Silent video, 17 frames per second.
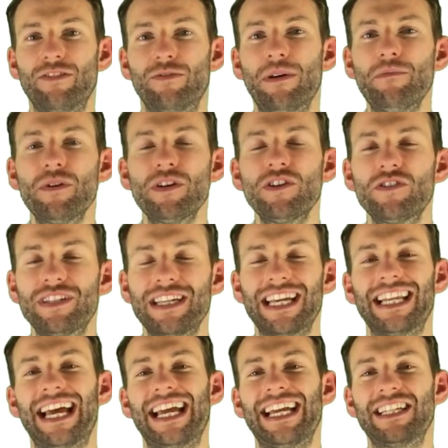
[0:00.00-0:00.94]
Remember, your
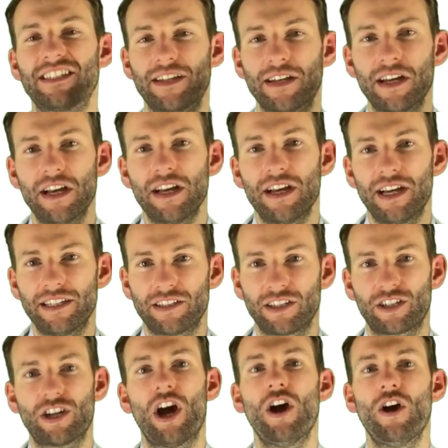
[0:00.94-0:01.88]
DNA is a
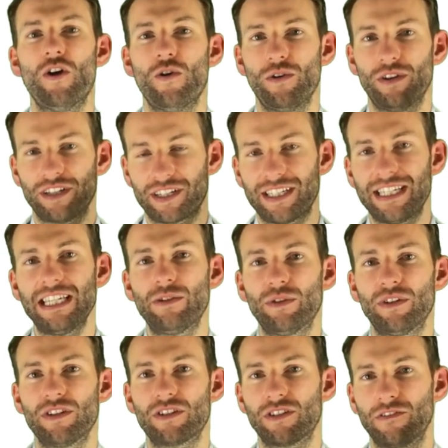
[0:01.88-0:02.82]
code, a
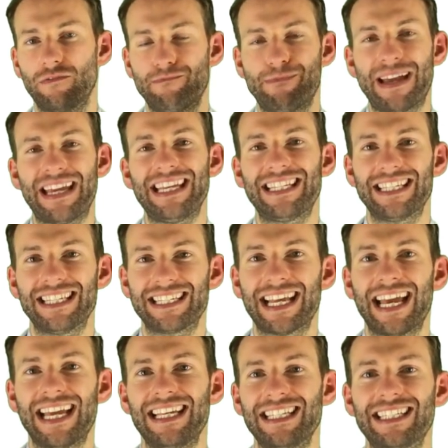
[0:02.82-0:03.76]
sequence of bases,
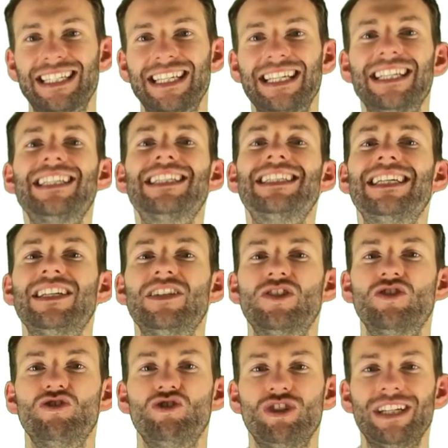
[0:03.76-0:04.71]
A's, T's, C's,
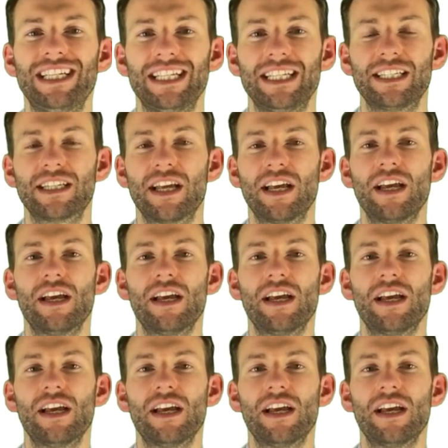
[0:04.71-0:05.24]
and G's.